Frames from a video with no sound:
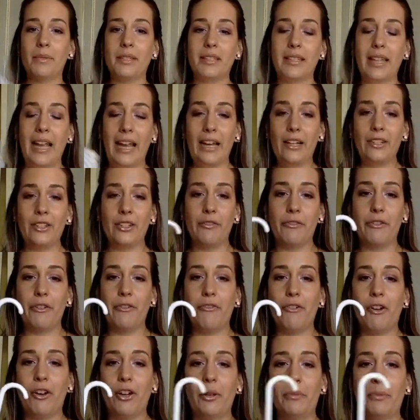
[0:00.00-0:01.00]
stage if you
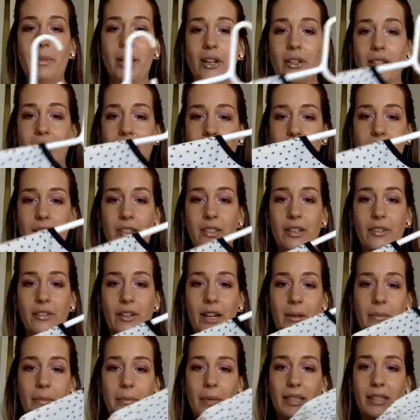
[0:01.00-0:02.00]
follow me on
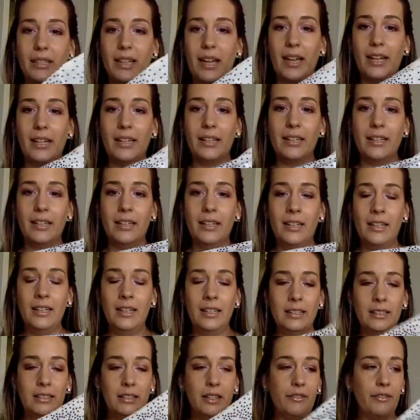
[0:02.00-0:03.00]
Instagram, but
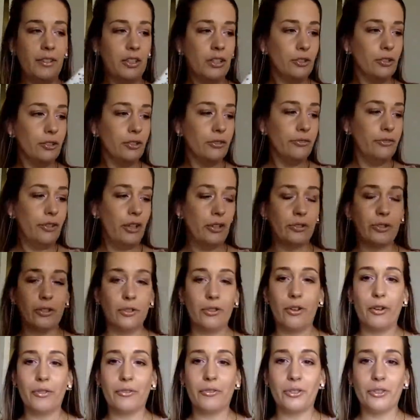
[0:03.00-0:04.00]
it's difficult to
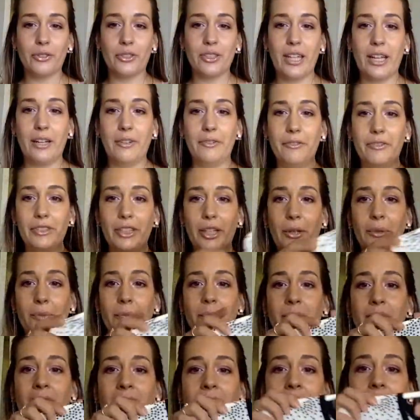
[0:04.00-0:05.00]
photograph yourself. So
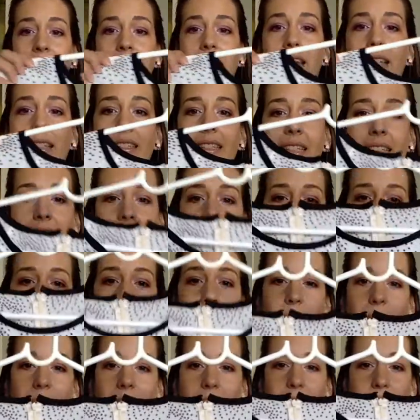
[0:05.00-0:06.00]
this is the
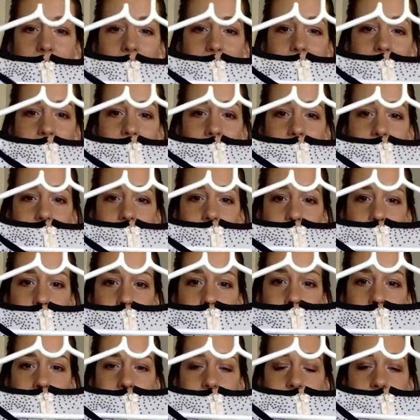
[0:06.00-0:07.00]
dress in the same
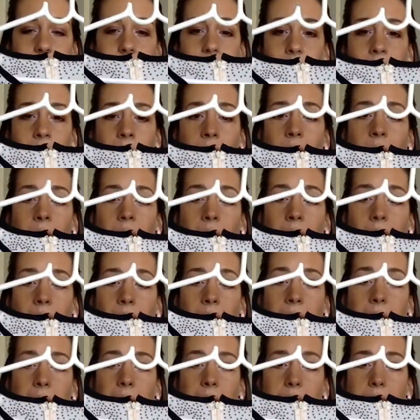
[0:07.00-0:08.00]
pattern.
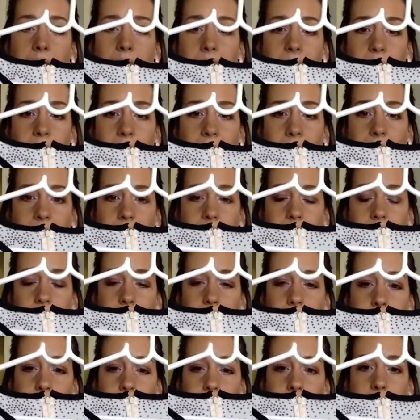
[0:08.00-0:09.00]
I haven't made the
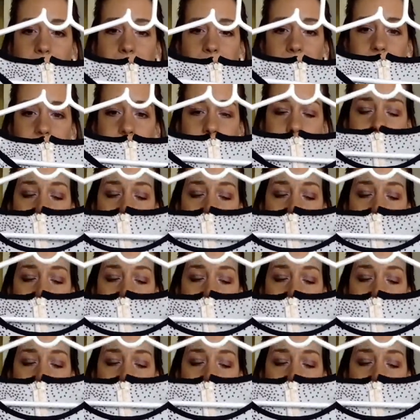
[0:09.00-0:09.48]
bust